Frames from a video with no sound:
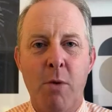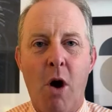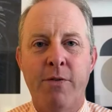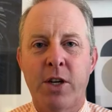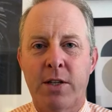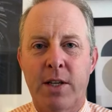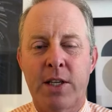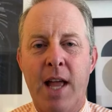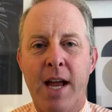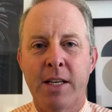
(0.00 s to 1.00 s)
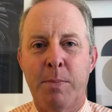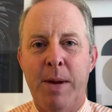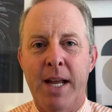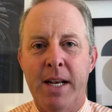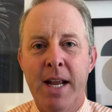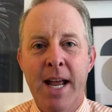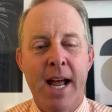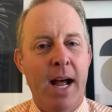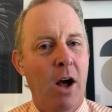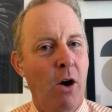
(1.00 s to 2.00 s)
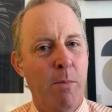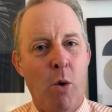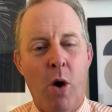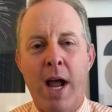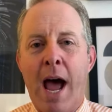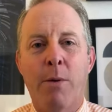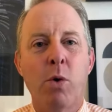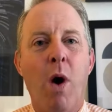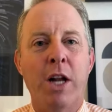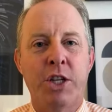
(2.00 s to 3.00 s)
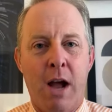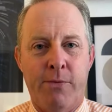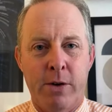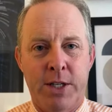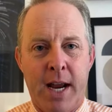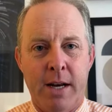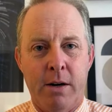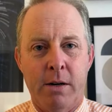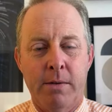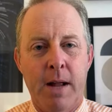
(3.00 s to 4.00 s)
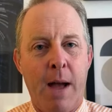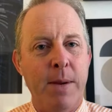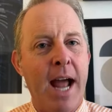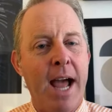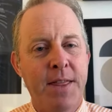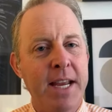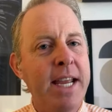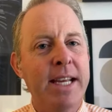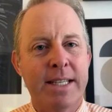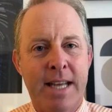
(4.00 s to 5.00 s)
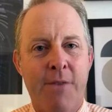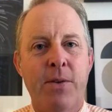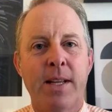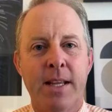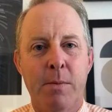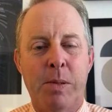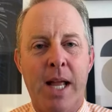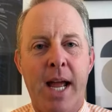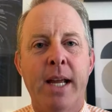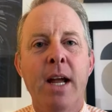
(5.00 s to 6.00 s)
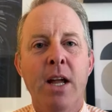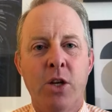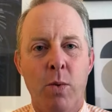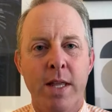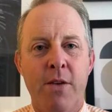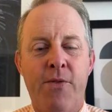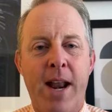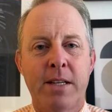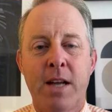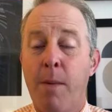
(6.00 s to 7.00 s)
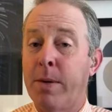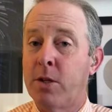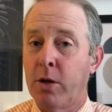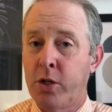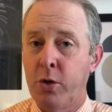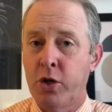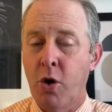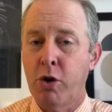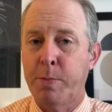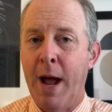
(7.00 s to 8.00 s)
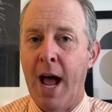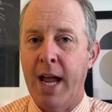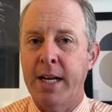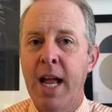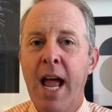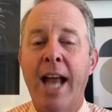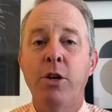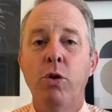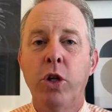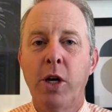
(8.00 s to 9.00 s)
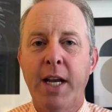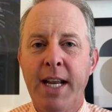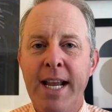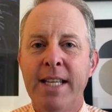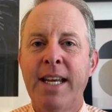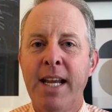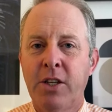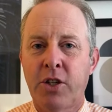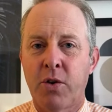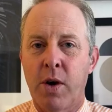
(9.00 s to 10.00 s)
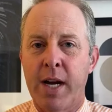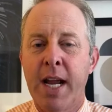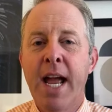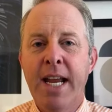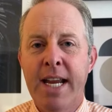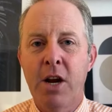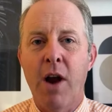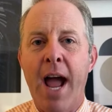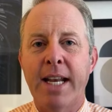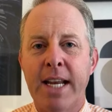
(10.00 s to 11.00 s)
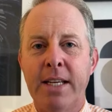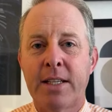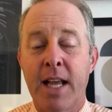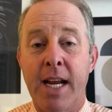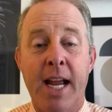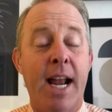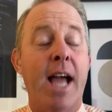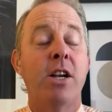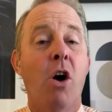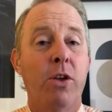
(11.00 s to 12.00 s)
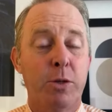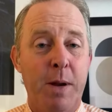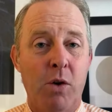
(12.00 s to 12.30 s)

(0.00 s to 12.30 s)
off just the slightest bit, oh boy, I would watch out for Xander. I mean, I think he is definitely the play to win the FedEx Cup. He's only two strokes behind. And you look at his history here at Eastlake, and I know there's been a